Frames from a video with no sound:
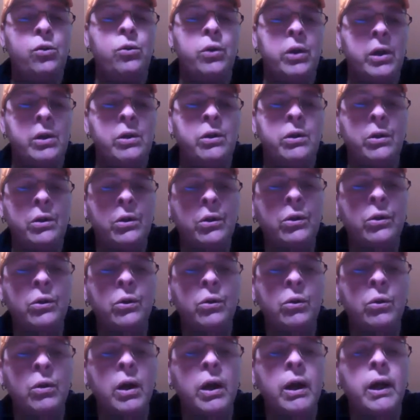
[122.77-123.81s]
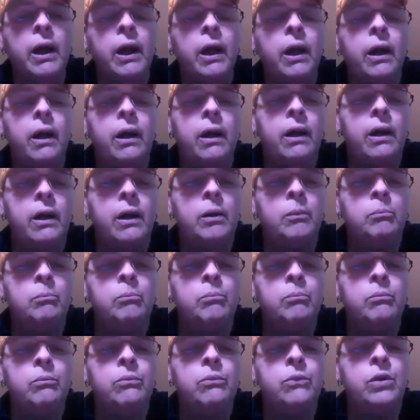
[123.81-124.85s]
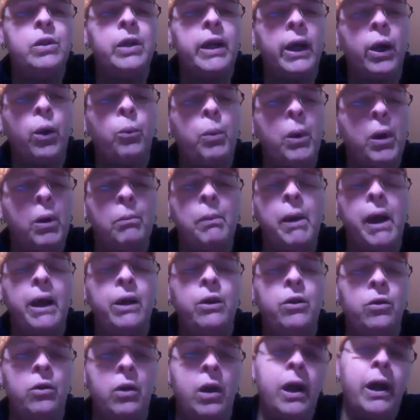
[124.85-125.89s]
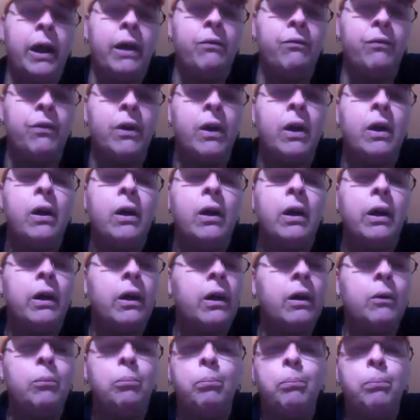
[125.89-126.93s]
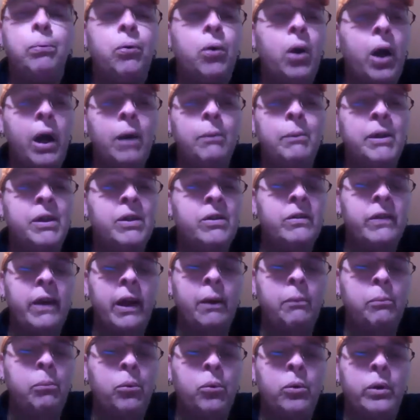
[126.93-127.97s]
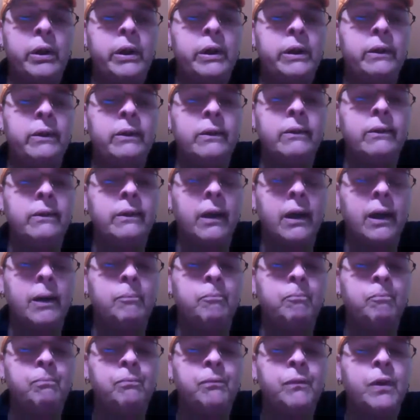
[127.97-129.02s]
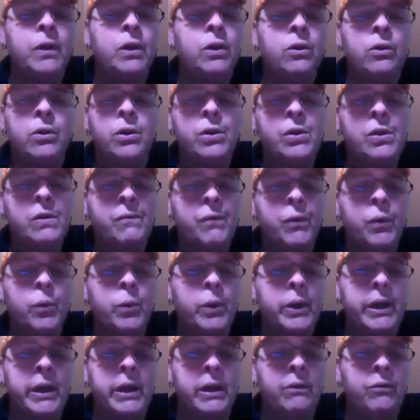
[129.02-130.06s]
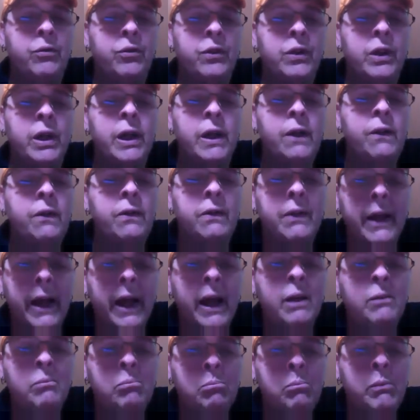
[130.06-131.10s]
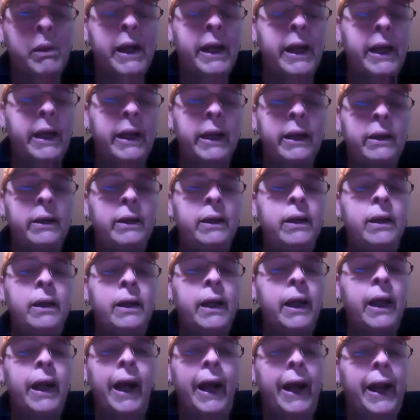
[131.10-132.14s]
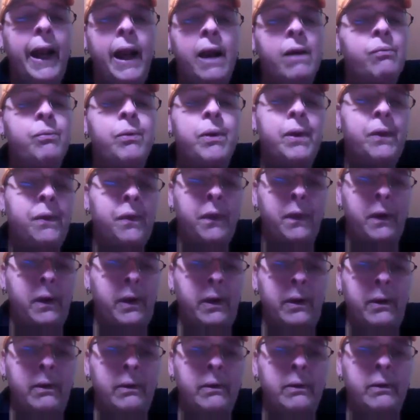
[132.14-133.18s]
can do to help get back your life. A prime example is Christopher Reeves. That man had everything